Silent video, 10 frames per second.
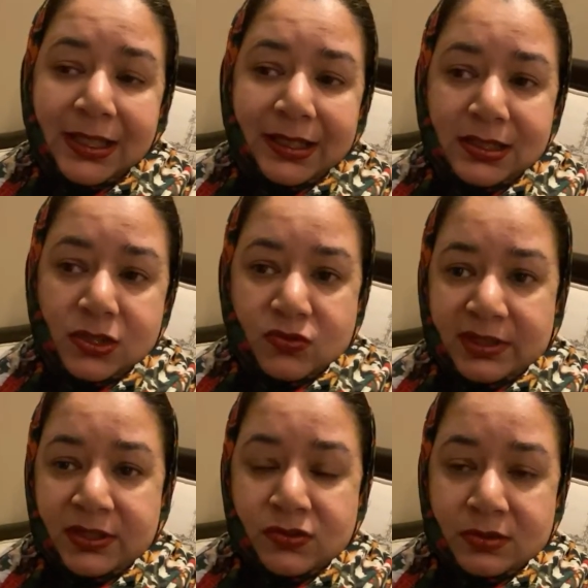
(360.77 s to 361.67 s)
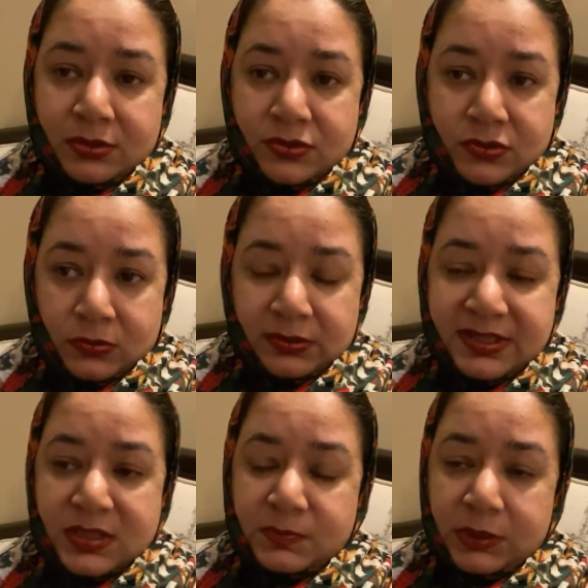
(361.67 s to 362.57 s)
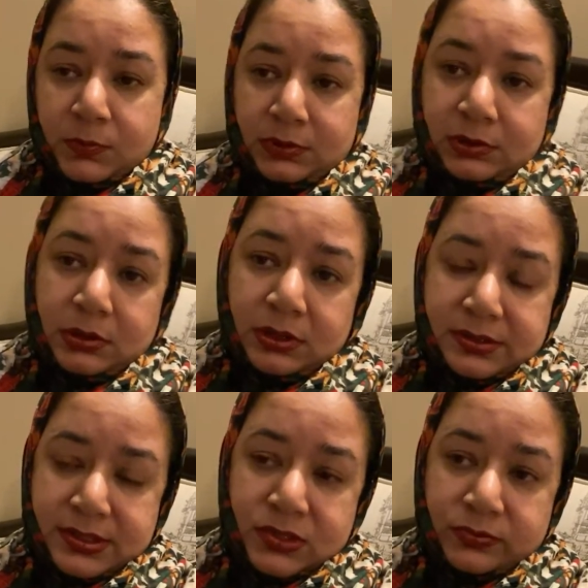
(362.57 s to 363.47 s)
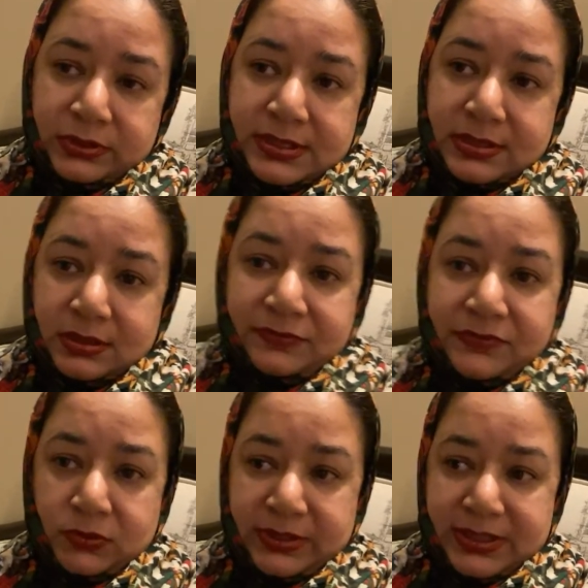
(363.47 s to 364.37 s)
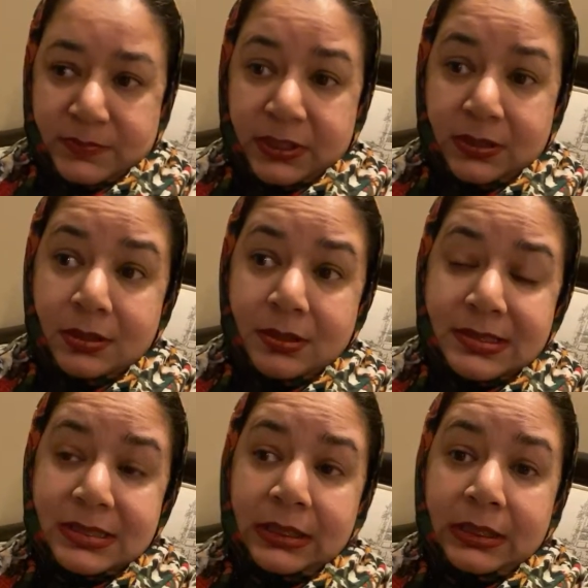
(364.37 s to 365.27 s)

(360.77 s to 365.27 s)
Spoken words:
in trying to control these people on the streets of US, because